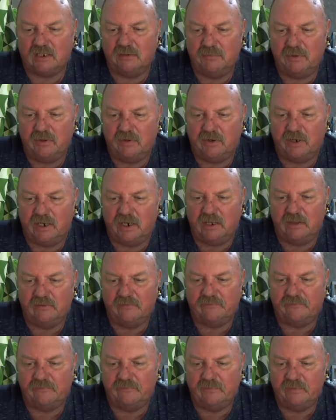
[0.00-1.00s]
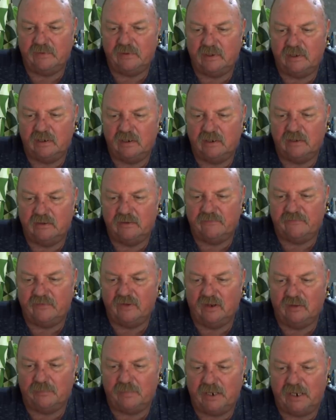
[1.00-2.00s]
community the
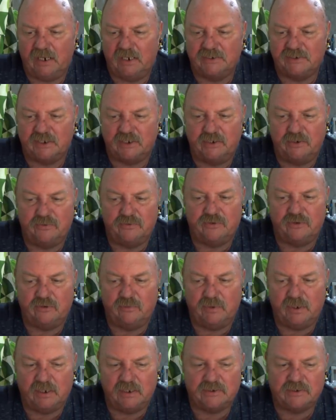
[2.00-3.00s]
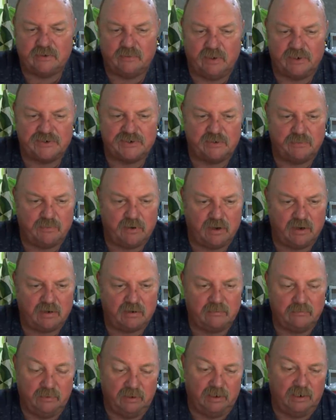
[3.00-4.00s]
Philippines and YouTube is,
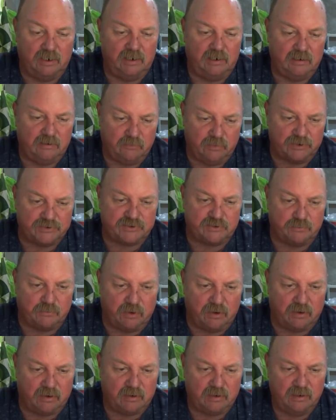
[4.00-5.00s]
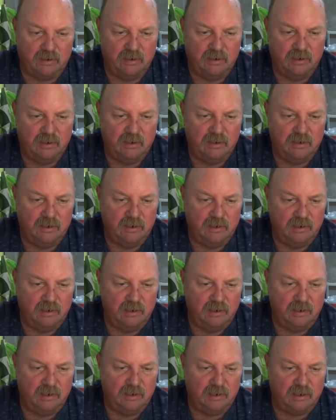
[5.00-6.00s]
Really?
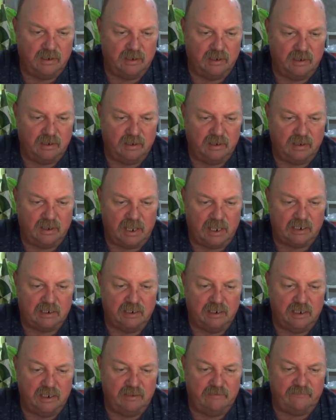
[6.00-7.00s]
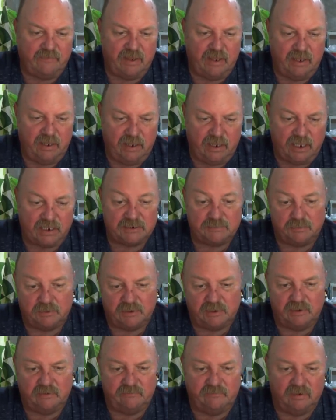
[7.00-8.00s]
I could give a
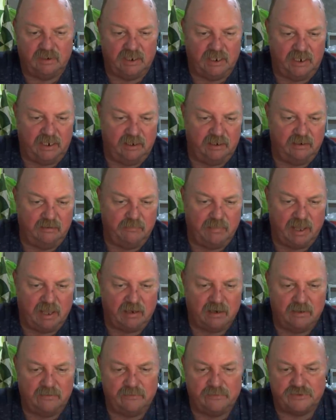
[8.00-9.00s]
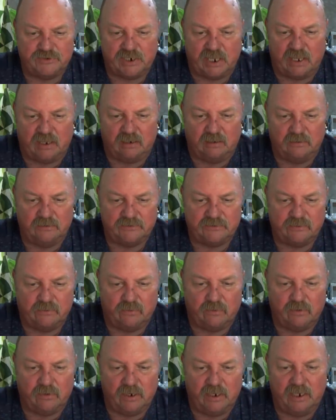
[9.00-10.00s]
expletive deleted about other channels
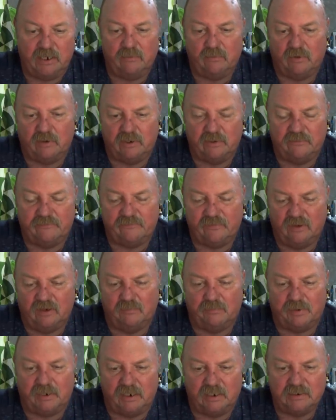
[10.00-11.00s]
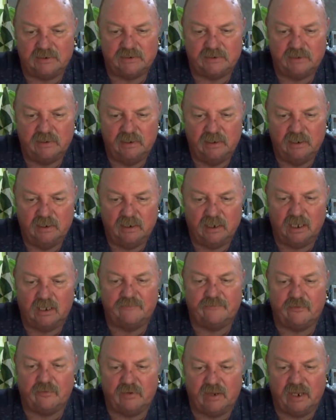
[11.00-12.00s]
or anyone in the Philippines.
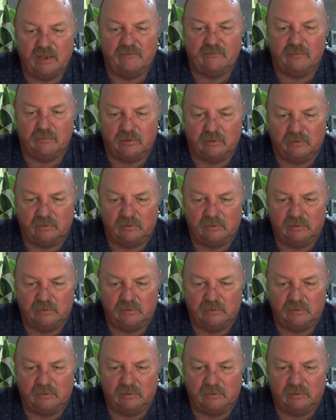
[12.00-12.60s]
Unforgivable.